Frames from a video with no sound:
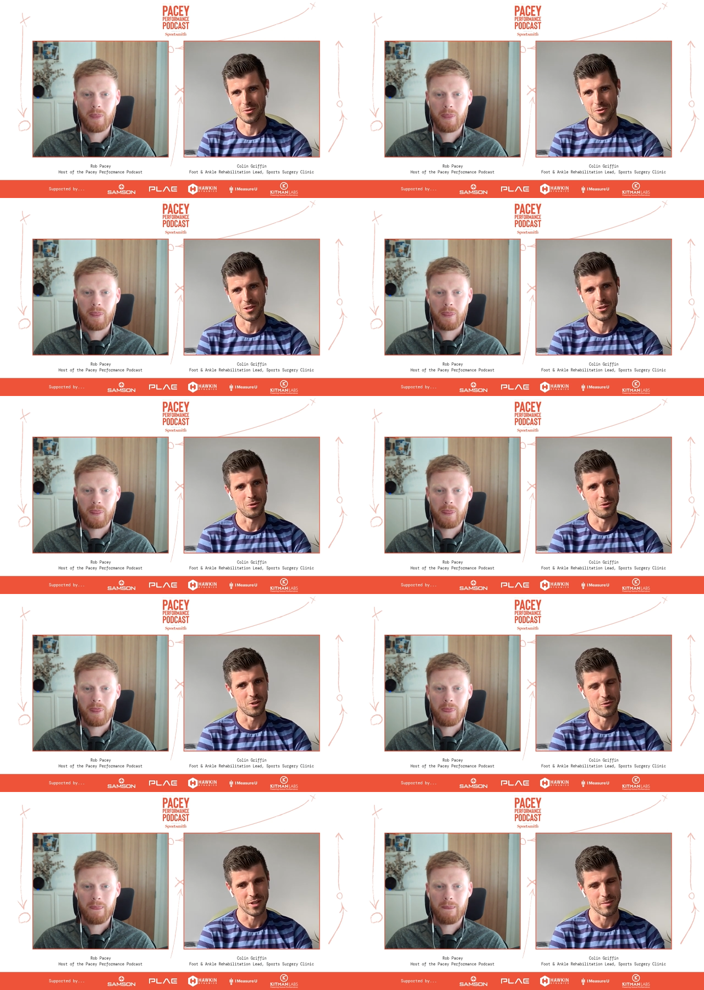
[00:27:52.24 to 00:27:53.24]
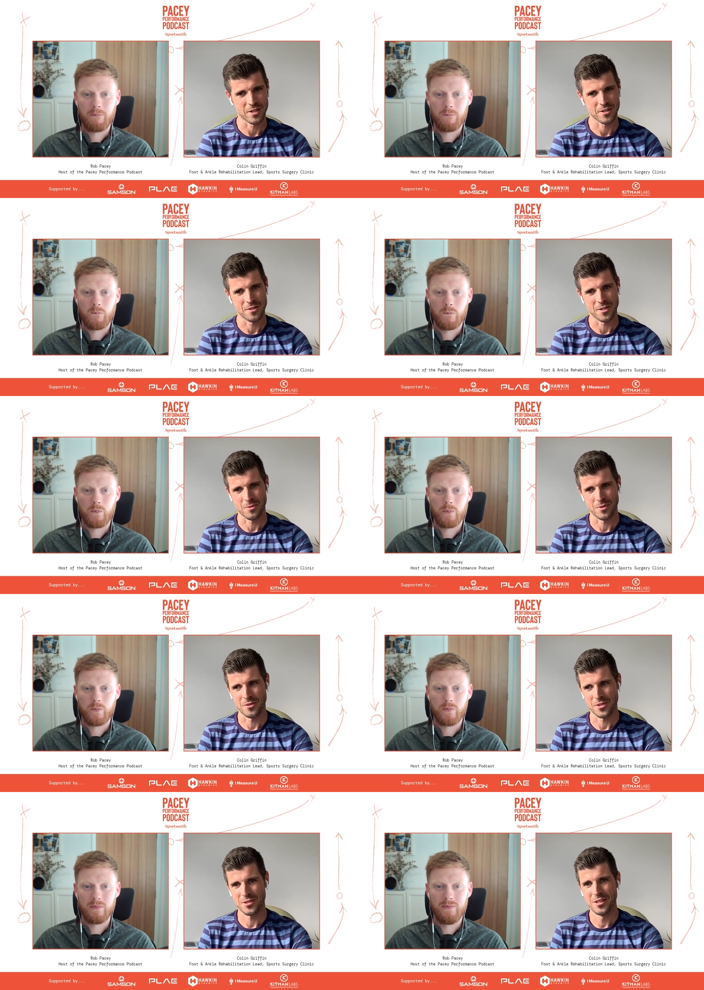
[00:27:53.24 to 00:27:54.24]
Speaker 1: you know, doing a whole lot of rehab exercises when
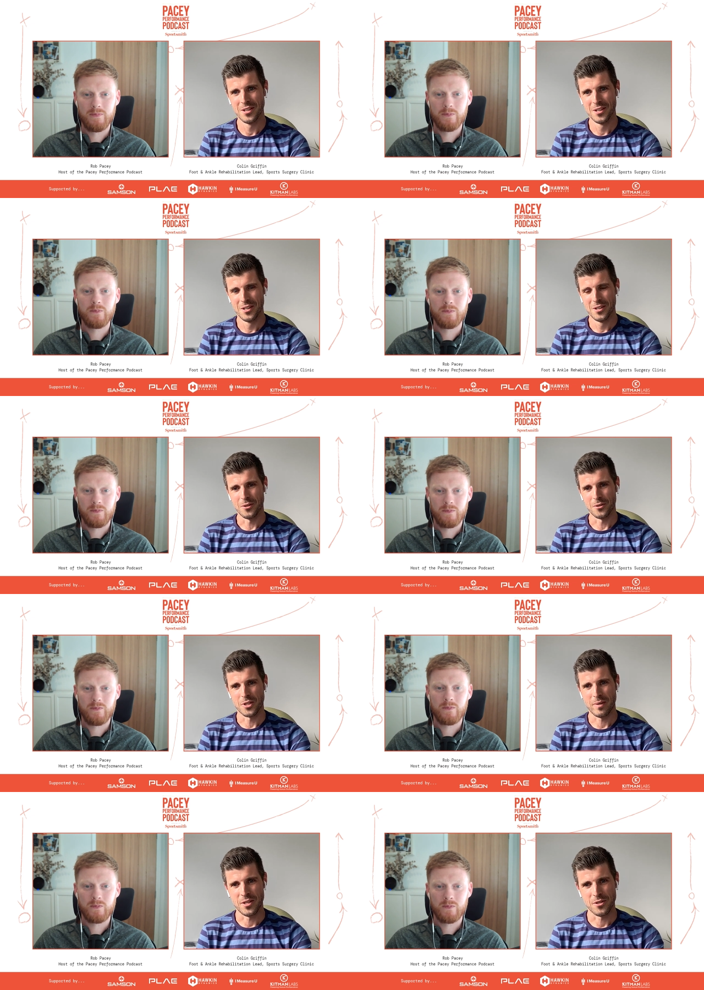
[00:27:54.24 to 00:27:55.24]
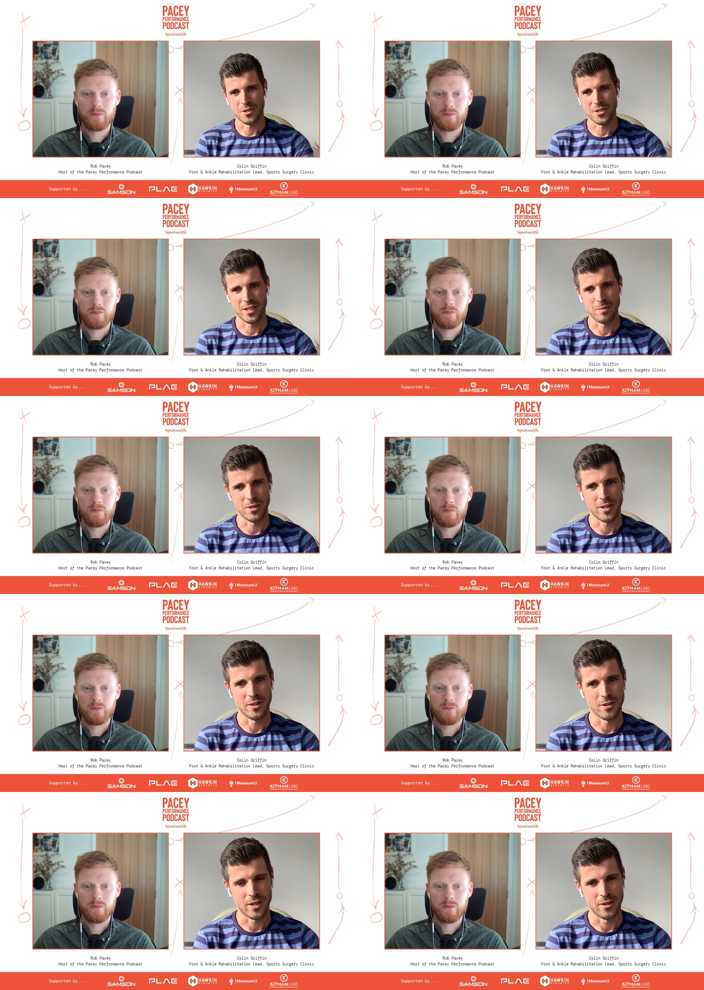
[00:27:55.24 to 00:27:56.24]
there's other demands on their time and
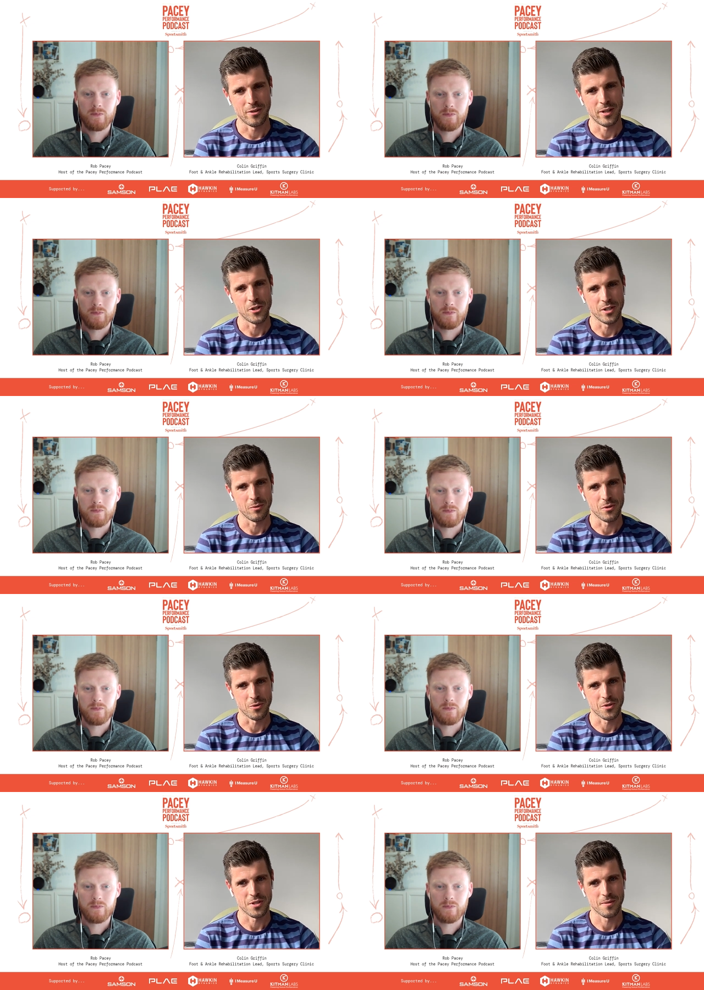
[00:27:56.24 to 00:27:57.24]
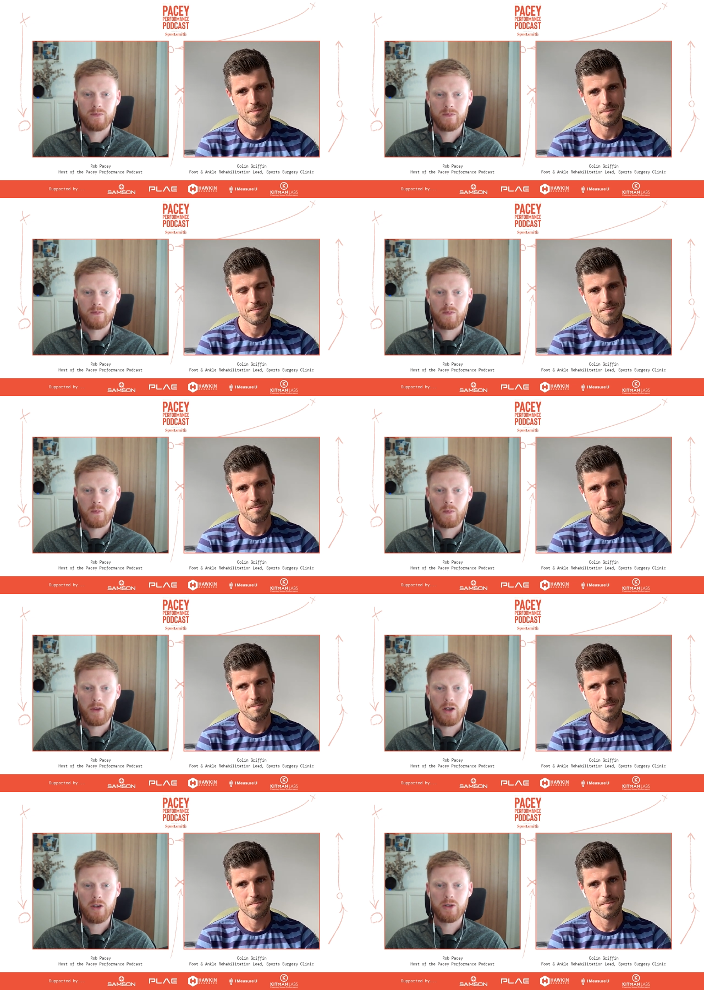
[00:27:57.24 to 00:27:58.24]
on their, on their energy resources.
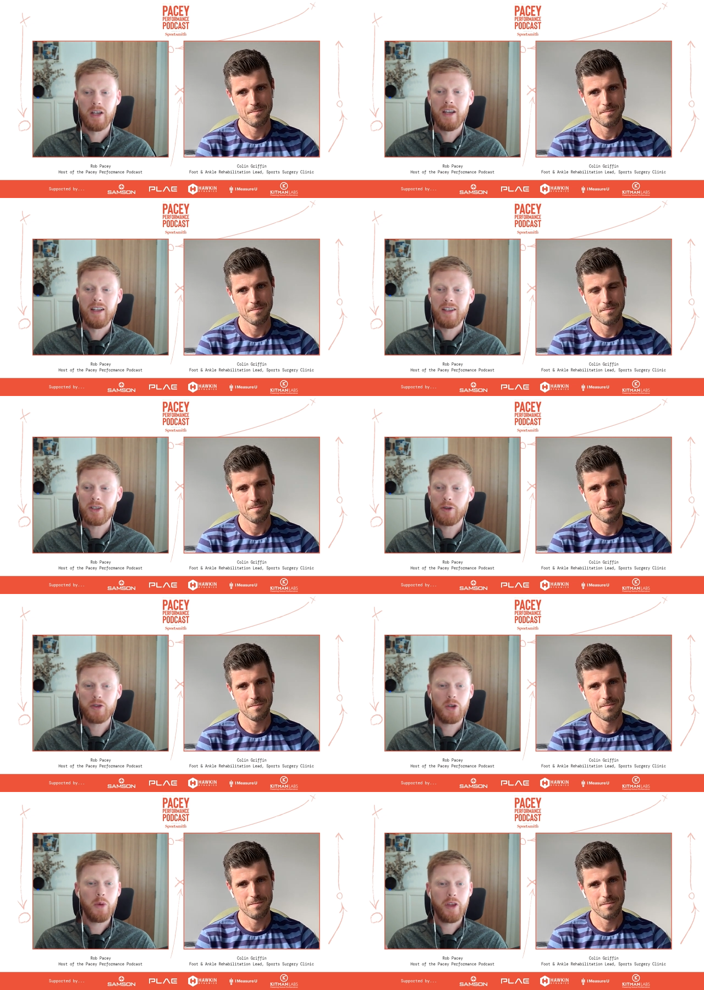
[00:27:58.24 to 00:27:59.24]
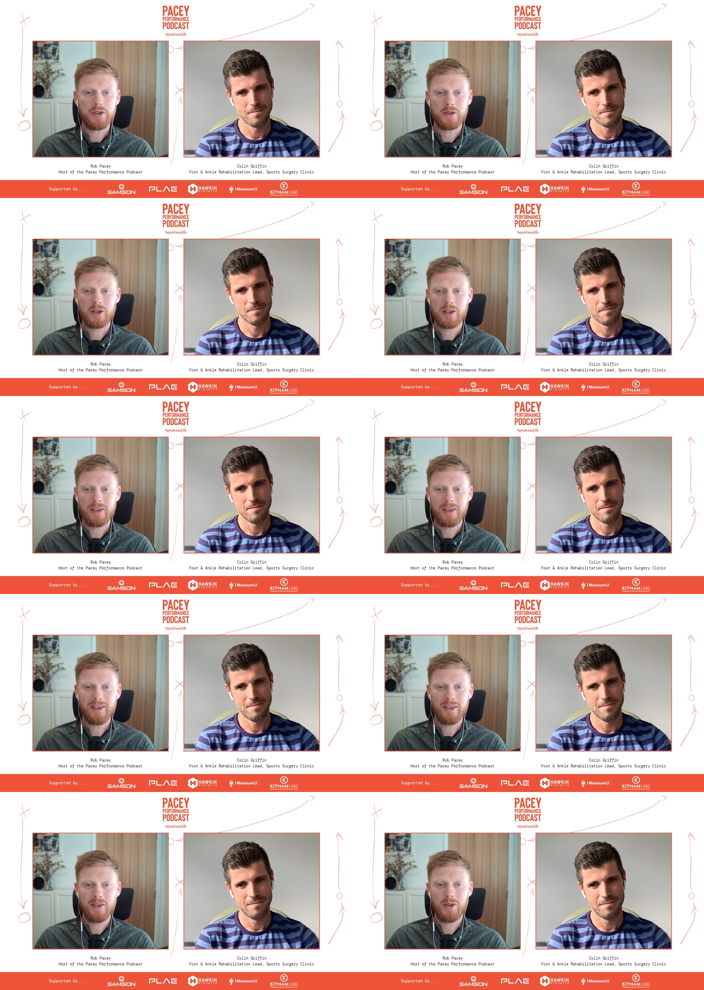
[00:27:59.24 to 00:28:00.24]
Speaker 2: Of course. So for someone that's
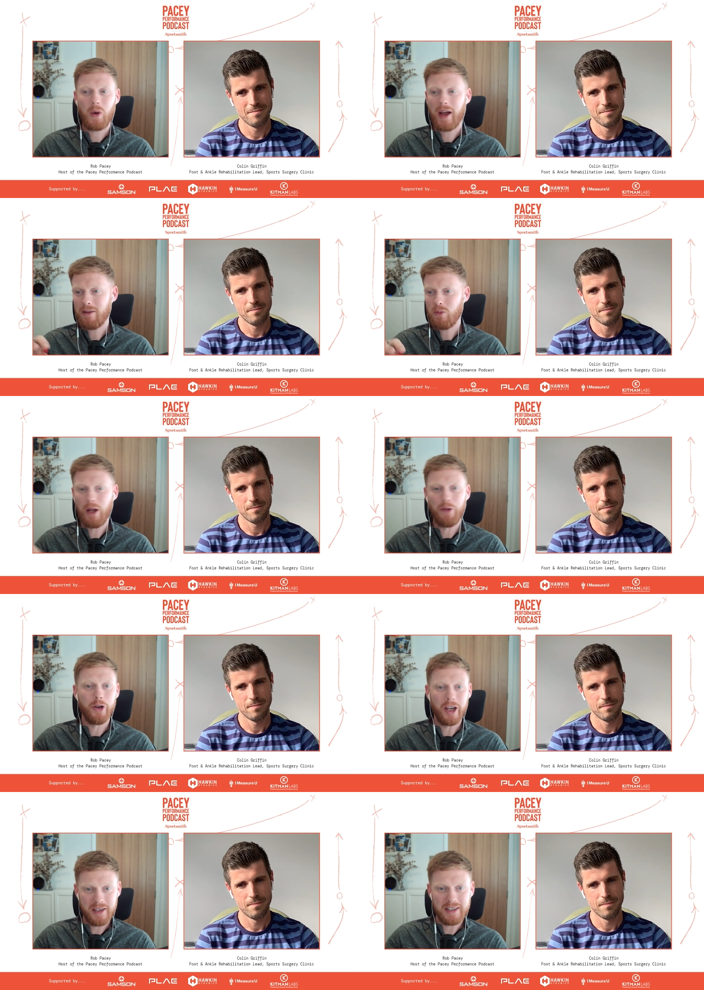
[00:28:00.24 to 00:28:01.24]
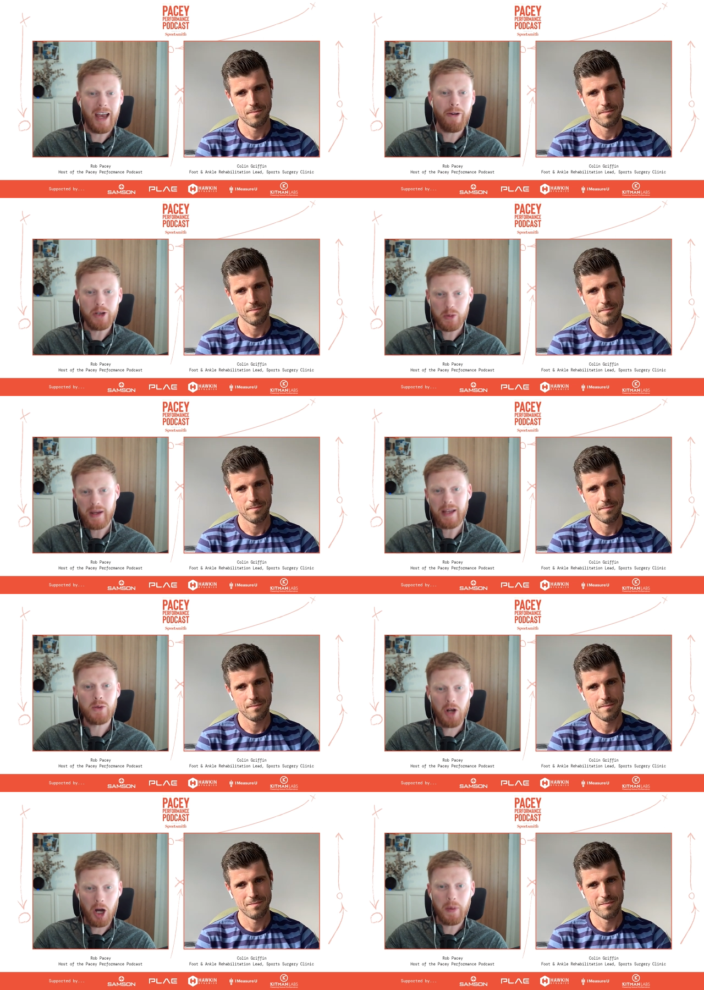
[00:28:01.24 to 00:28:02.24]
quite well versed in this area and speaking
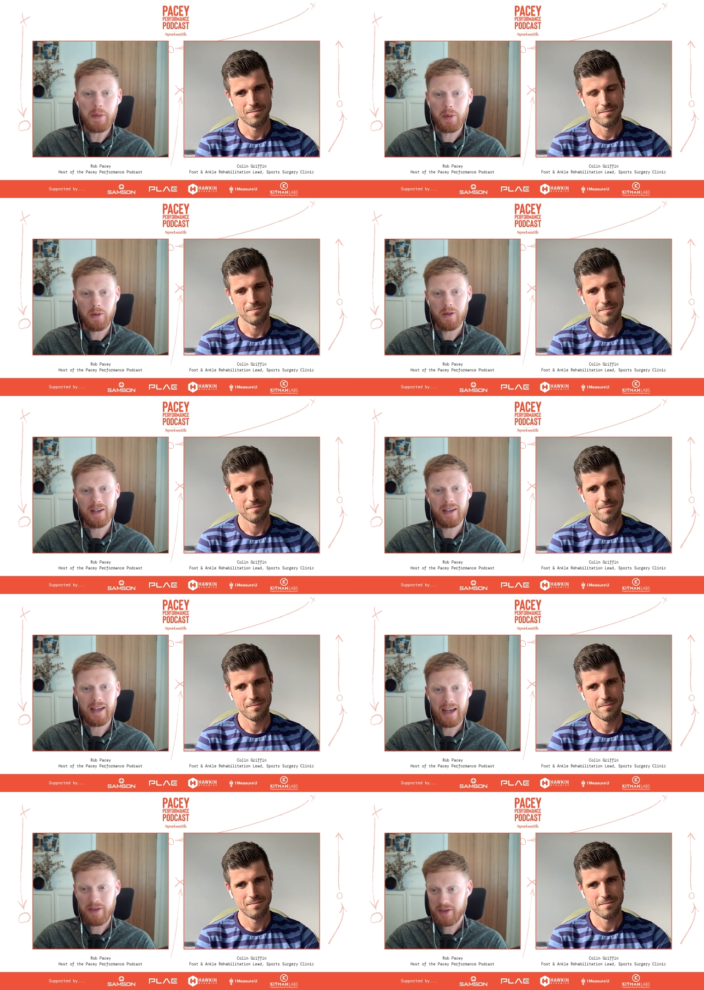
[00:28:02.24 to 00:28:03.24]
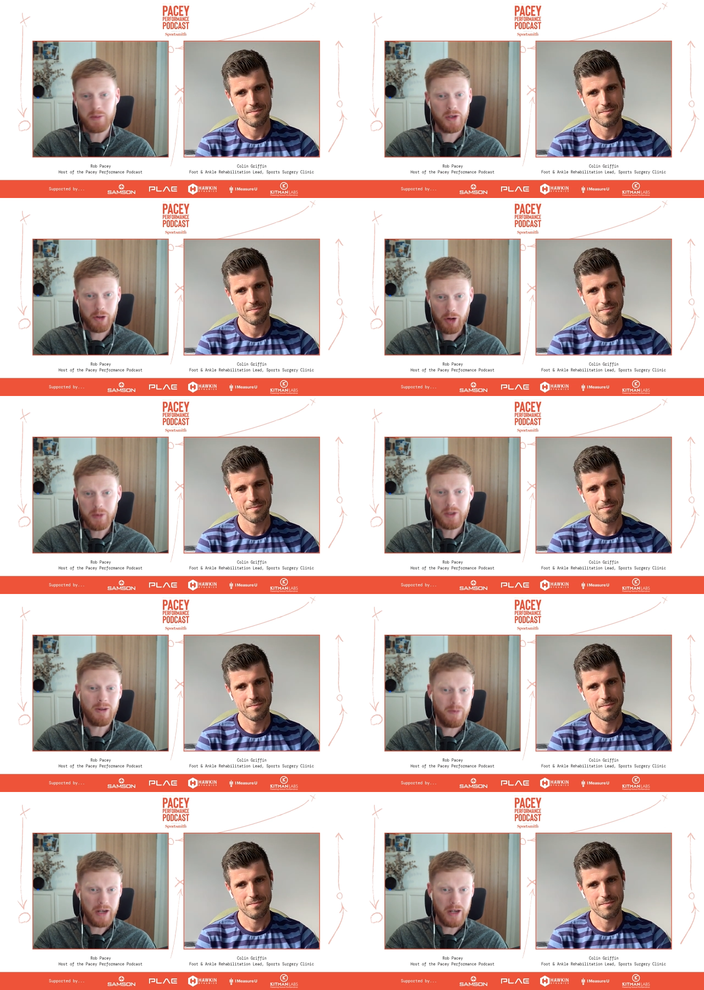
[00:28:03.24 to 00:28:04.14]
to a lot of people in terms of the groups that